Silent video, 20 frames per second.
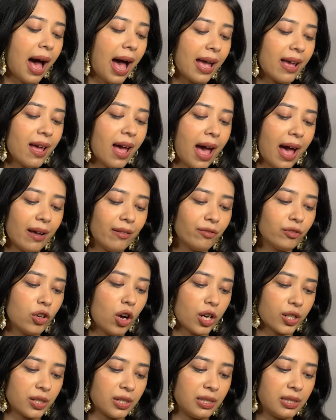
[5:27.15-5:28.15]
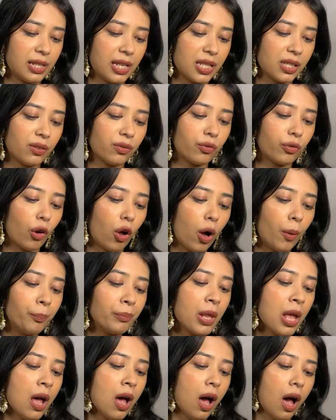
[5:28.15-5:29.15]
I have gotten this
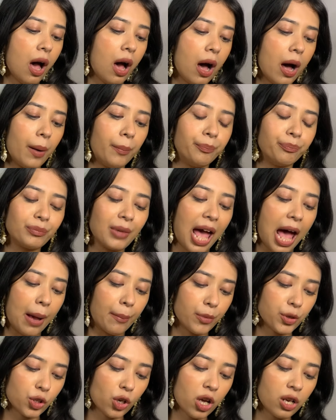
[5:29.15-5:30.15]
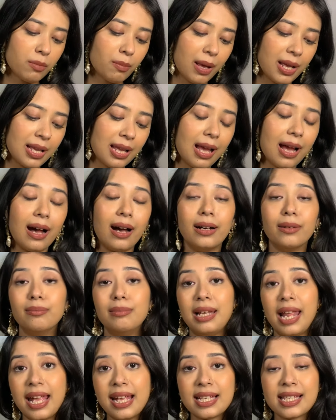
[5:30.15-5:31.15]
from Amazon.
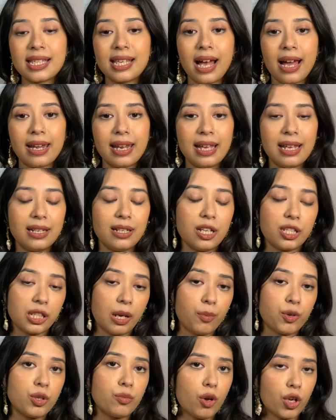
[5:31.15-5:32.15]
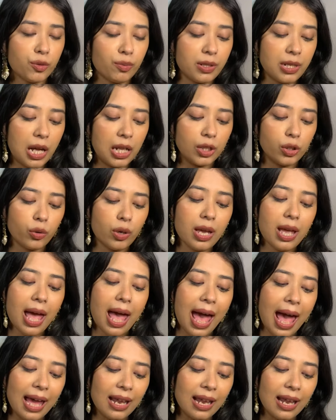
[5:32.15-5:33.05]
Main links sare description box mein dal dungi.